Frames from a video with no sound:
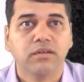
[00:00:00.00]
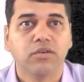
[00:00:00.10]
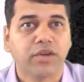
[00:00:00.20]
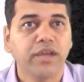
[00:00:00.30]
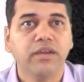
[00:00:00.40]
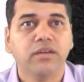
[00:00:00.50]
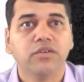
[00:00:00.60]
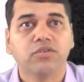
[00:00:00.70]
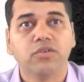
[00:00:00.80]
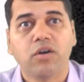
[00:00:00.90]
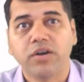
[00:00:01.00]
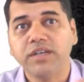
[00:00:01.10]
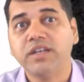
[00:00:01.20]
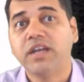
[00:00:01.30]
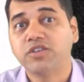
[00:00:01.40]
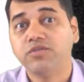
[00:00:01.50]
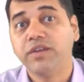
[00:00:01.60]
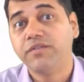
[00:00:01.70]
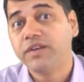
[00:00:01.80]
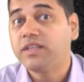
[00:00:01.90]
Okay? So, auditor has to
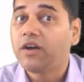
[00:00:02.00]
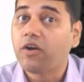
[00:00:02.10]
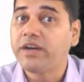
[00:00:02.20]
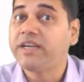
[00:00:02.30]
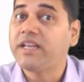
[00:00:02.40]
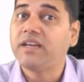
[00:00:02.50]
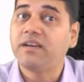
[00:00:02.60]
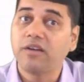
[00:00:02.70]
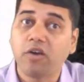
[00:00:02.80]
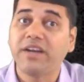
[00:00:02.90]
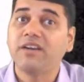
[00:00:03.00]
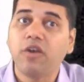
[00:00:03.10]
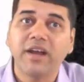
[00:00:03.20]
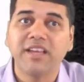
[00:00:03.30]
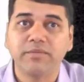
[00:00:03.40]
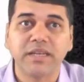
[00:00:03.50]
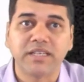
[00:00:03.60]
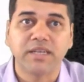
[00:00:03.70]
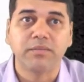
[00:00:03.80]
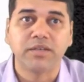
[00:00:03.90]
verify the audit trail, audit log has been
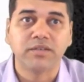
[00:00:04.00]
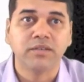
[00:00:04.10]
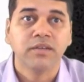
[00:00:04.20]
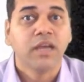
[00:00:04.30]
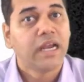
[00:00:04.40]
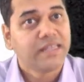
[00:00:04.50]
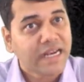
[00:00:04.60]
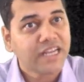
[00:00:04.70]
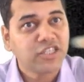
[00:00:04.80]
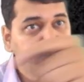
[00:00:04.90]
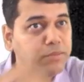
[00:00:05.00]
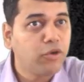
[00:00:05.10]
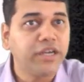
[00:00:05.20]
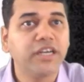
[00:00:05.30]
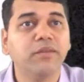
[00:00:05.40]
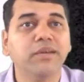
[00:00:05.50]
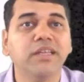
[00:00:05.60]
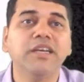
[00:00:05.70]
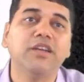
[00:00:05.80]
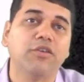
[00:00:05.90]
established, and that has to be monitored by
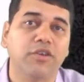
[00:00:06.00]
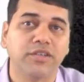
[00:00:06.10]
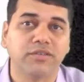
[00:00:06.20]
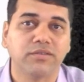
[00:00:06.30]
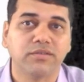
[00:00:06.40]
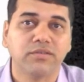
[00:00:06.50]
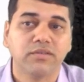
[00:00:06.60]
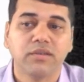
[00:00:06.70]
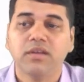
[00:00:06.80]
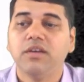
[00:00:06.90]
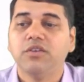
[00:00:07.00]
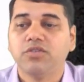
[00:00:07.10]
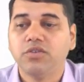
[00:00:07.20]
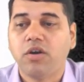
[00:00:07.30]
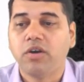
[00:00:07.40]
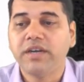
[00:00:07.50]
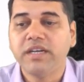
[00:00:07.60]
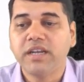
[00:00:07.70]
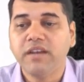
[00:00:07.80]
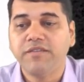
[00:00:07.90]
the internal auditors. So,
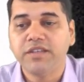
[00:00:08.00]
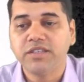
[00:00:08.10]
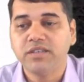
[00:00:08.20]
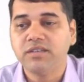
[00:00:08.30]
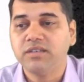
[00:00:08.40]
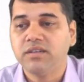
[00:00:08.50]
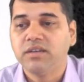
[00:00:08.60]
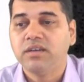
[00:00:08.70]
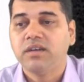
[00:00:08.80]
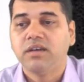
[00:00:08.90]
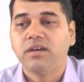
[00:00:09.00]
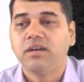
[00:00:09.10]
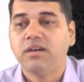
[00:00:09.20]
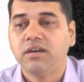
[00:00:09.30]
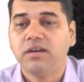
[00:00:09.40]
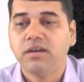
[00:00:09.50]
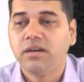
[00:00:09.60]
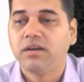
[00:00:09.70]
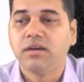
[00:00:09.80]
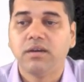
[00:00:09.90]
audit trail feature,
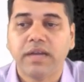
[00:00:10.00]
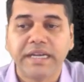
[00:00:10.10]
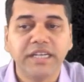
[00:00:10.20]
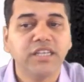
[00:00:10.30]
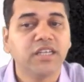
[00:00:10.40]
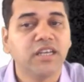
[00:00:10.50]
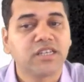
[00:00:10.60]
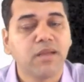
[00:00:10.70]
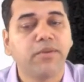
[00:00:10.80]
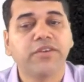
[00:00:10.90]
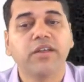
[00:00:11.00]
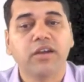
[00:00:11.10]
entity shall establish the